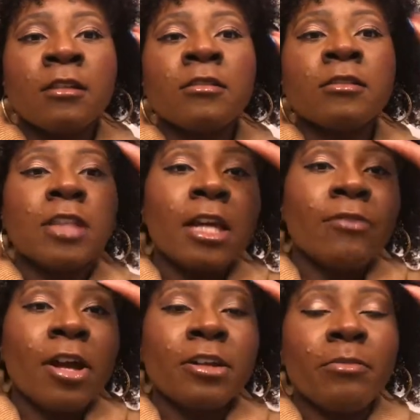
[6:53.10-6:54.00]
thing around
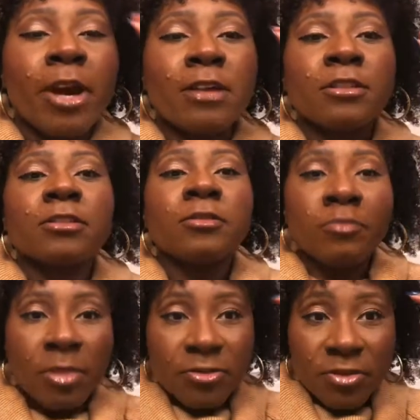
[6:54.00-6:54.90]
your brows.
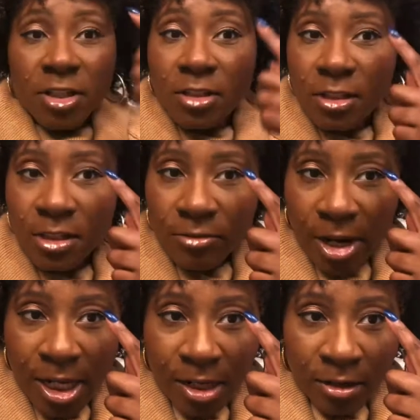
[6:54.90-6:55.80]
It looks good right
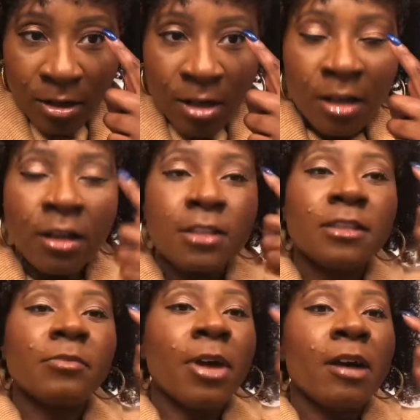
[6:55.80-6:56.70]
here because it's the
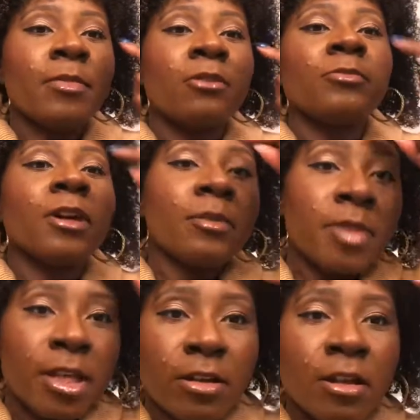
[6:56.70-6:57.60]
brow bone. But up
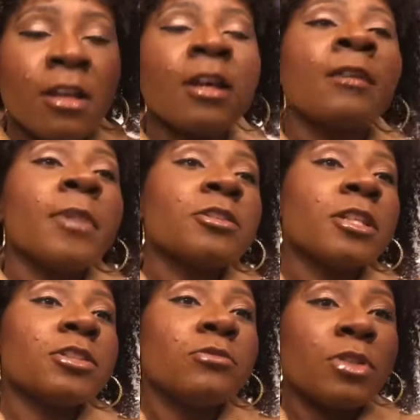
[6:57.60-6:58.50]
here, make sure that
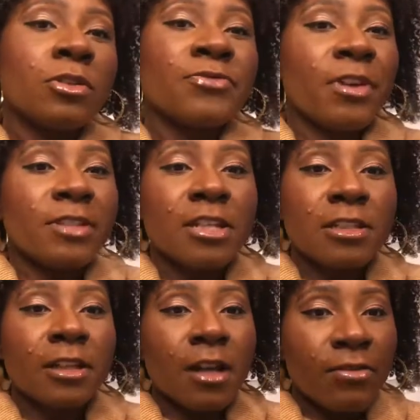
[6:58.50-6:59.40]
you use foundation to
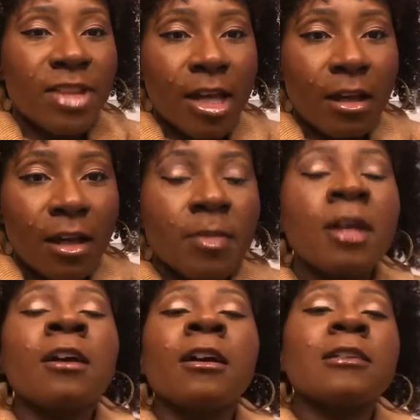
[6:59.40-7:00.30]
cover that up.
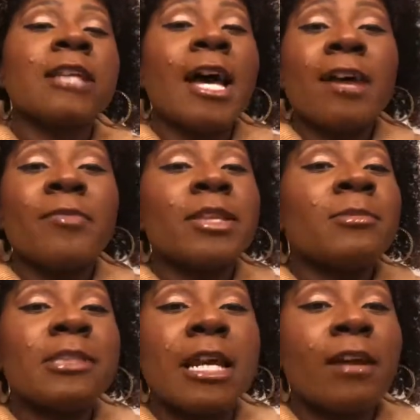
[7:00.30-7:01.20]
Because I made the mistake of